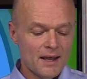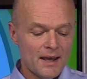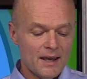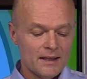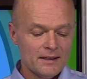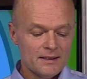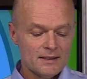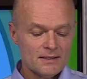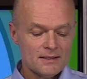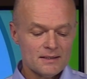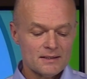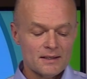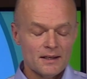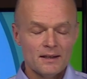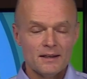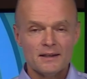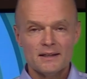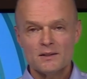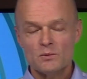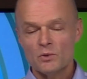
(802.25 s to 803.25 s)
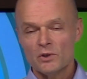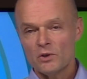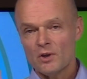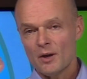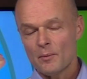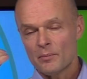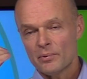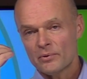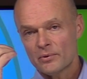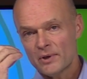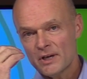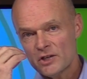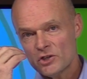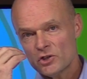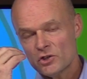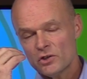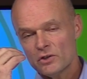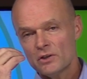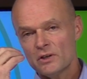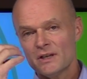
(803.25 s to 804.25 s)
And this is when you have
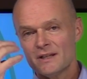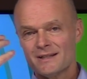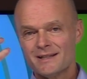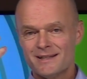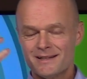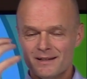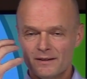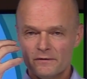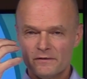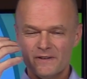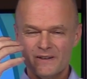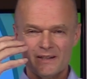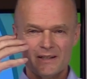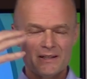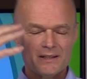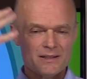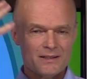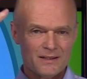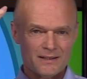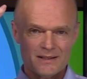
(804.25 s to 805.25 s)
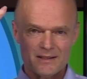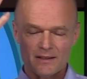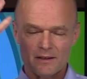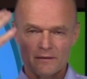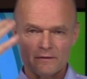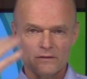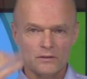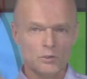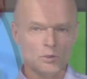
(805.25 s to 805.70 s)
pressure and stuffiness and stuff